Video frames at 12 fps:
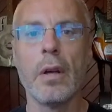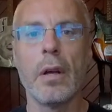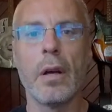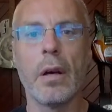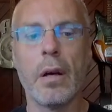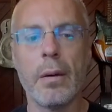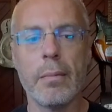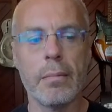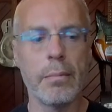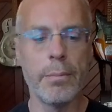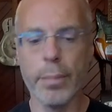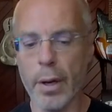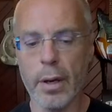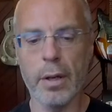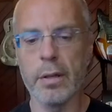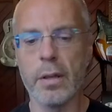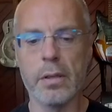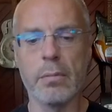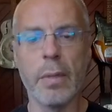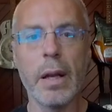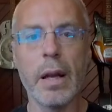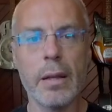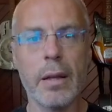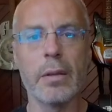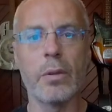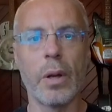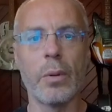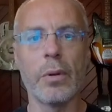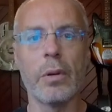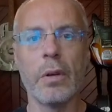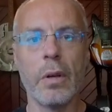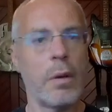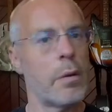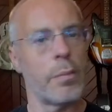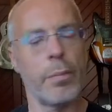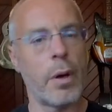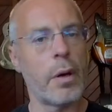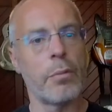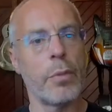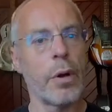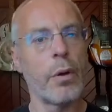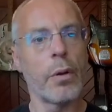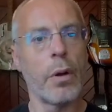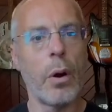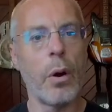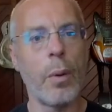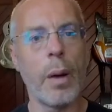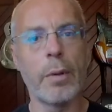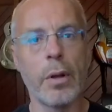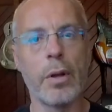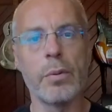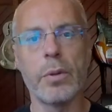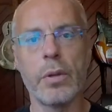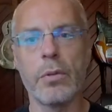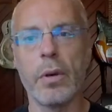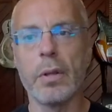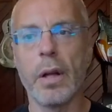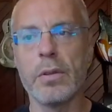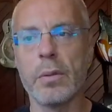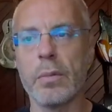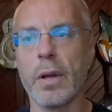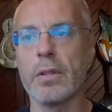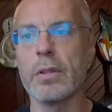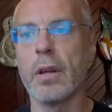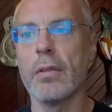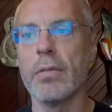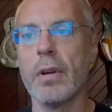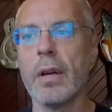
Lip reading: but it doesn't mean anything to anyone. But we can all go home happy because we just wrote down some nice stuff.